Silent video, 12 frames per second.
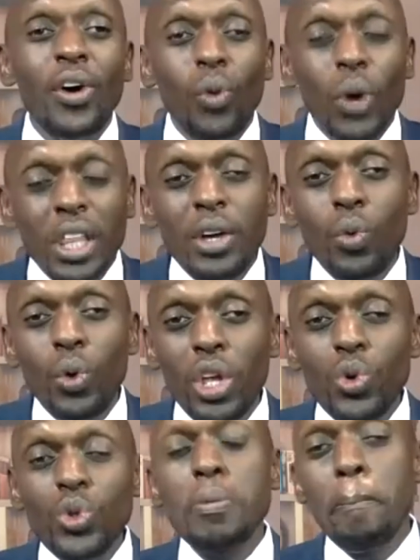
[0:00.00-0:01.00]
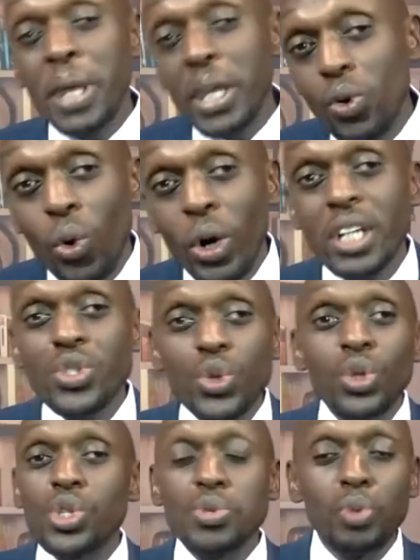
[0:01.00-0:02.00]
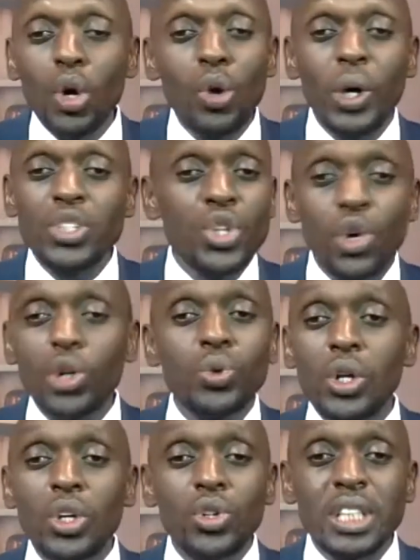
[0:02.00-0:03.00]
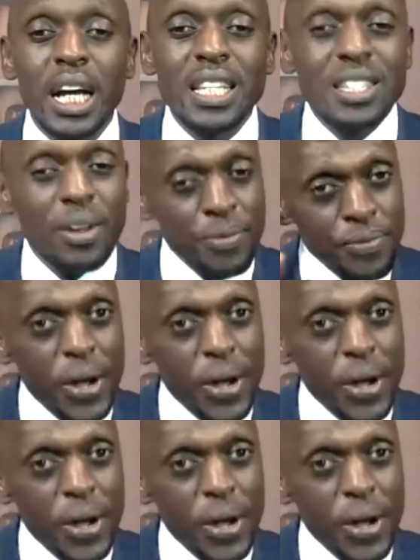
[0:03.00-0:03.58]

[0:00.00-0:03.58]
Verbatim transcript: whether we use big words or small words, God will not answer.